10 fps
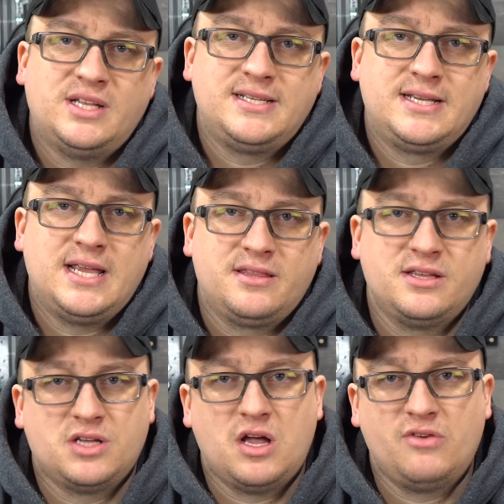let's kick
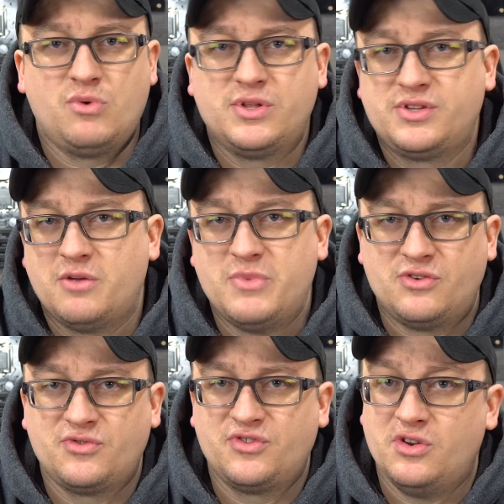this off with some
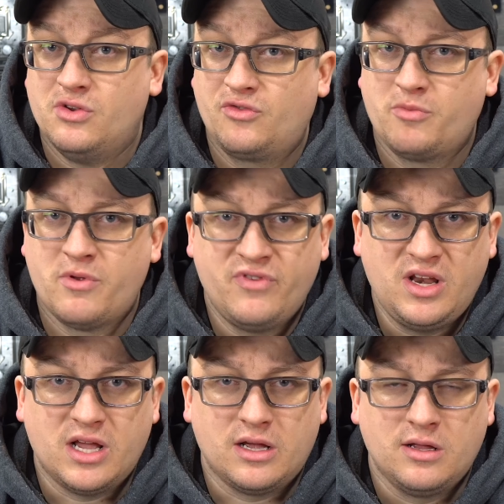interesting news from
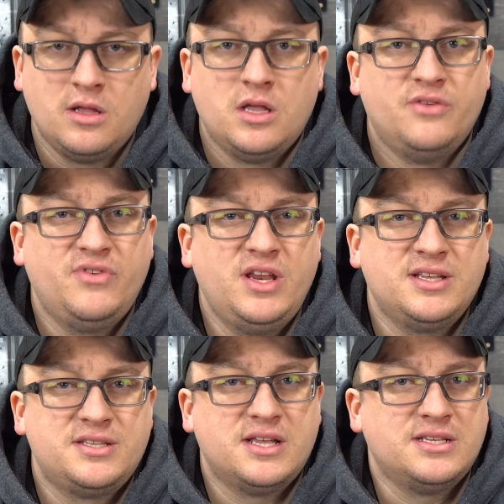NVIDIA.
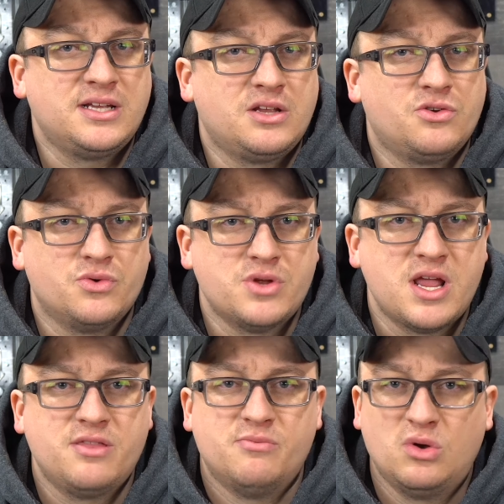NVIDIA says it can
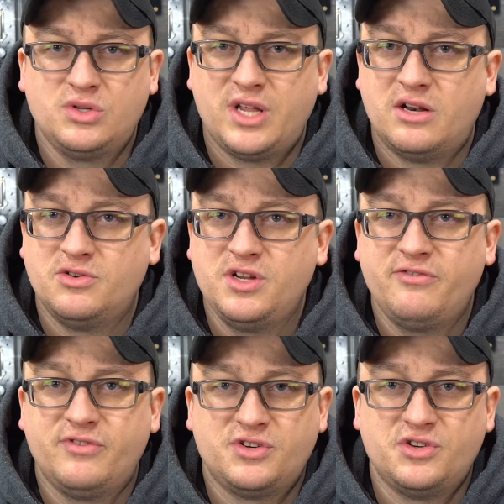create the most energy
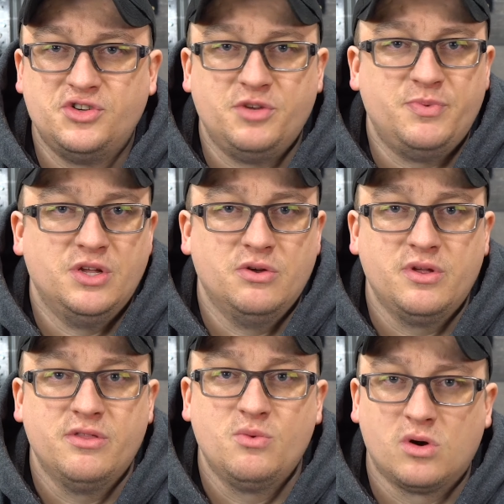efficient
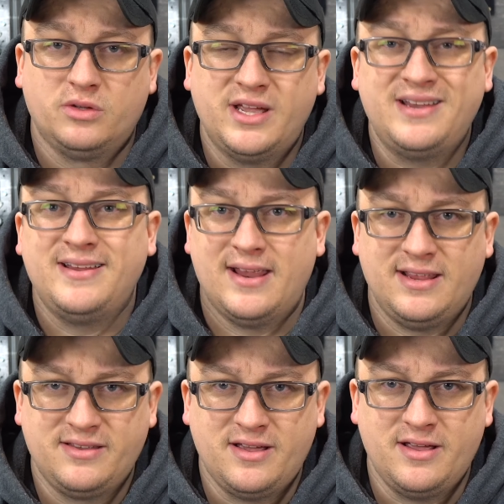GPU in the world at
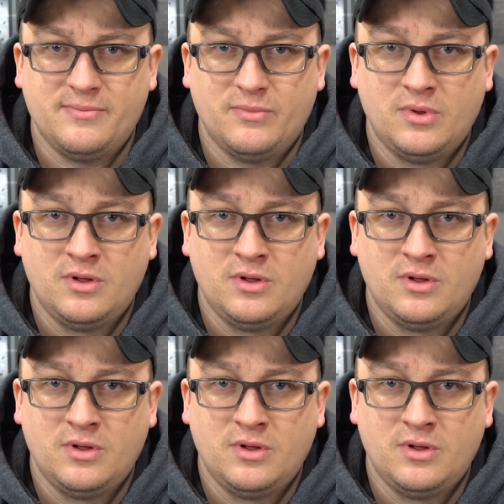any time.